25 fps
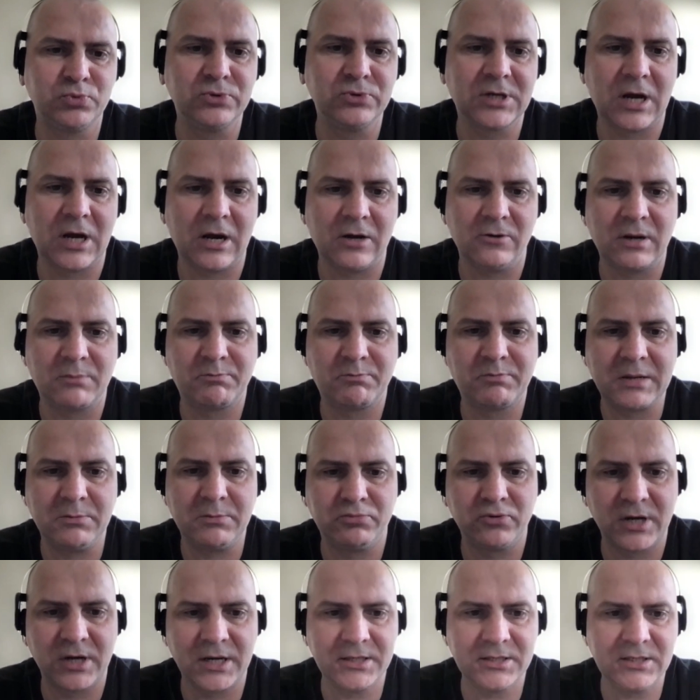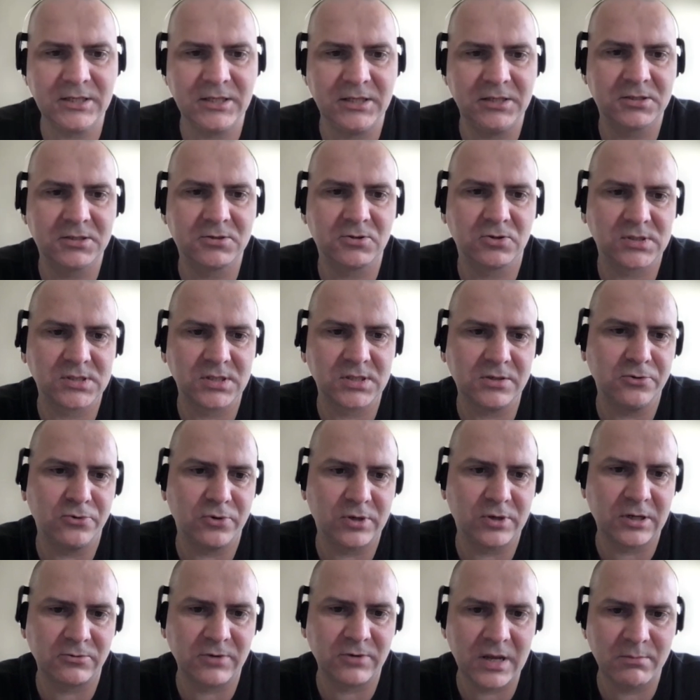put our pipeline into the
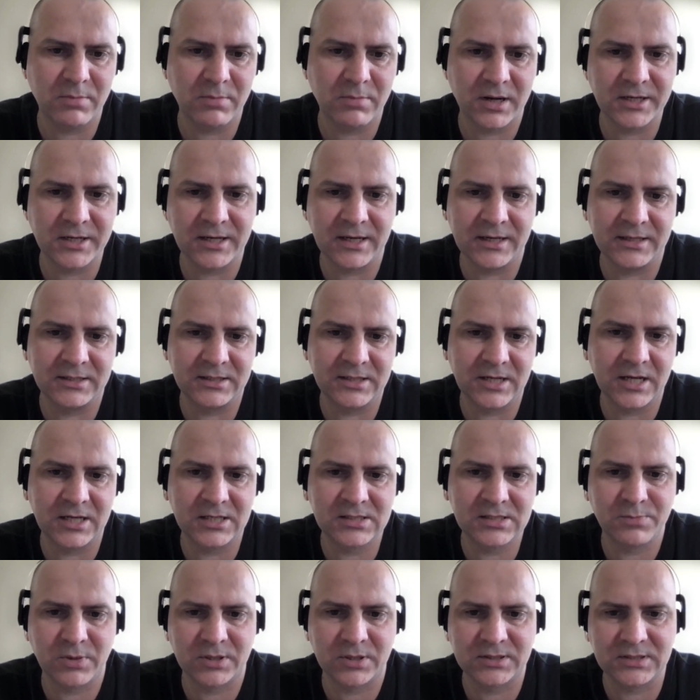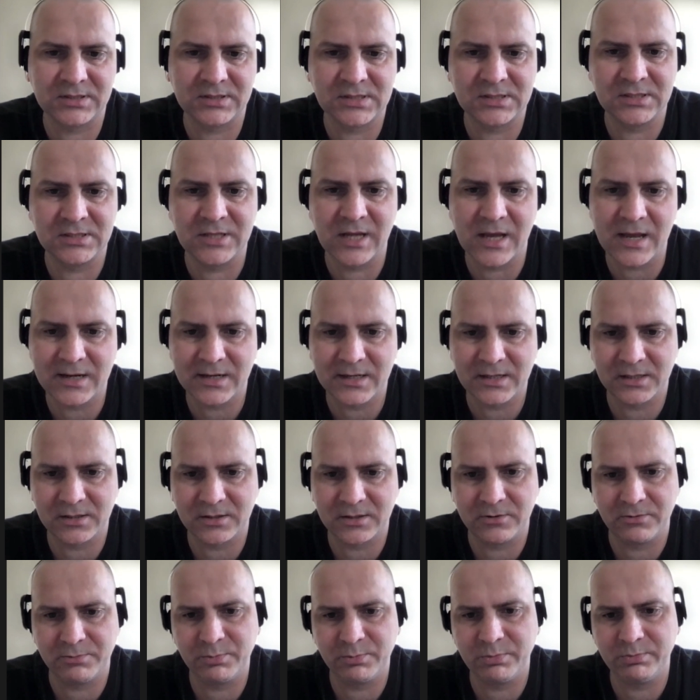Nuances library and export this
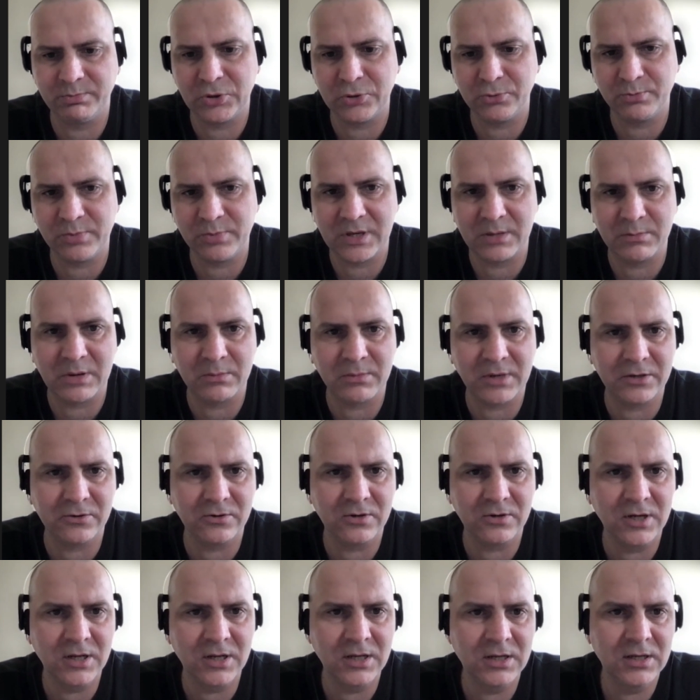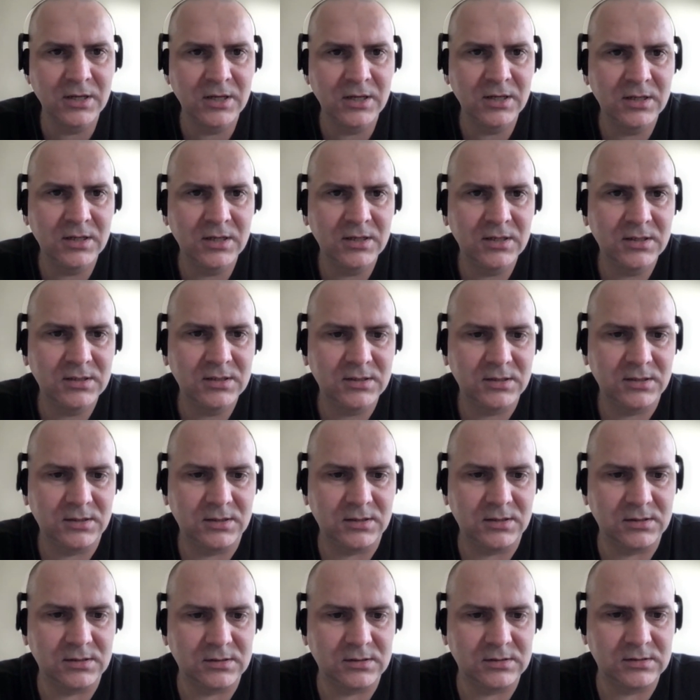directly to PMML.
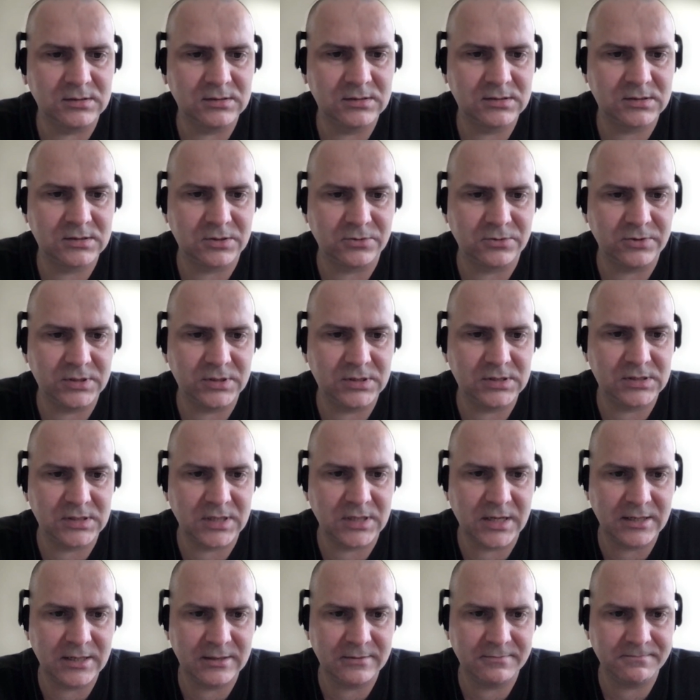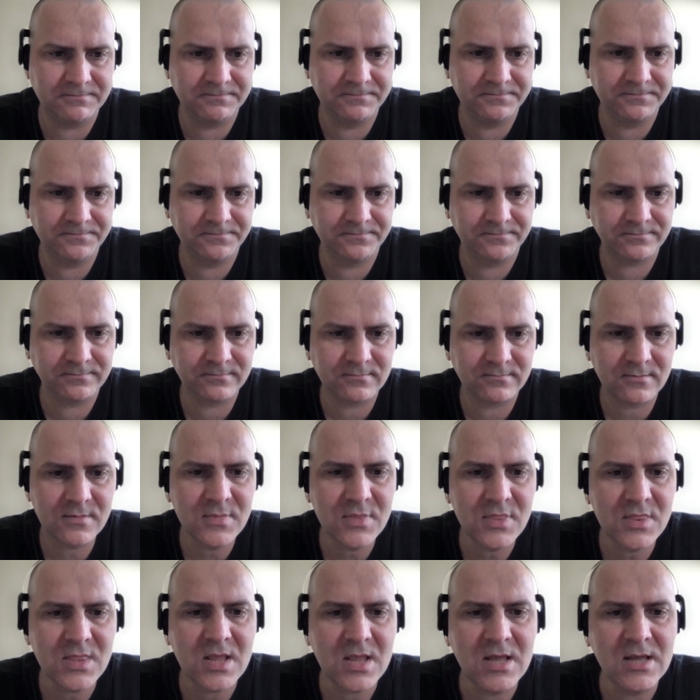So it's there.
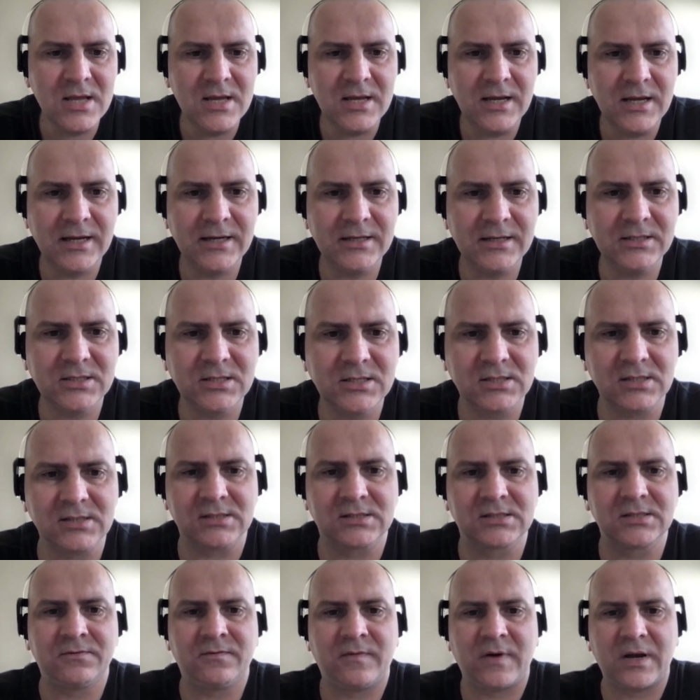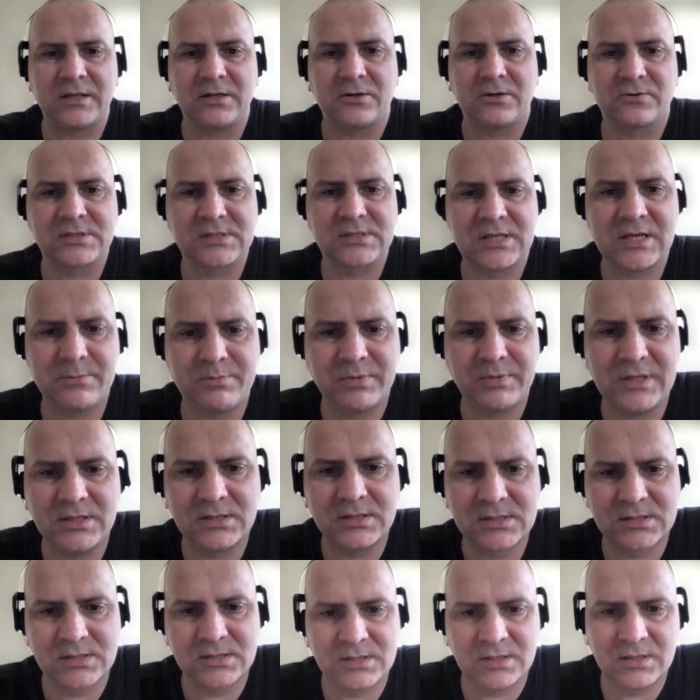And the final step
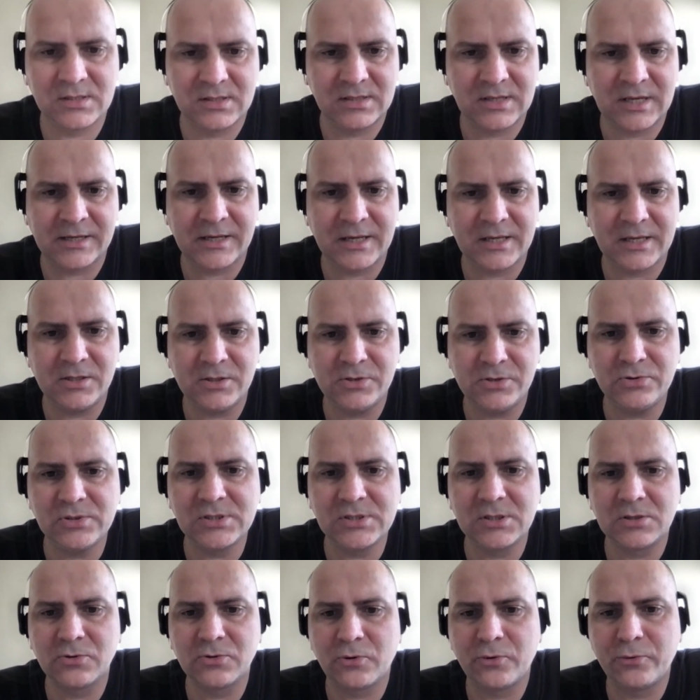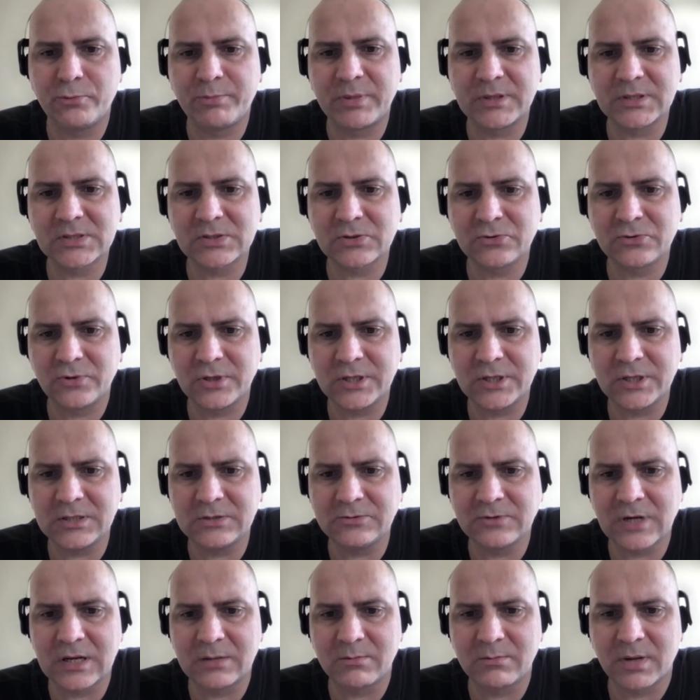is again using open
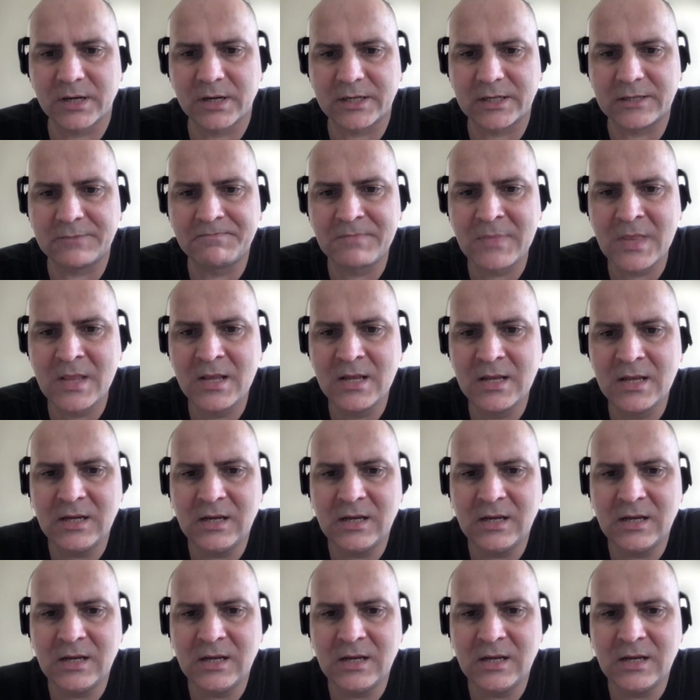scoring library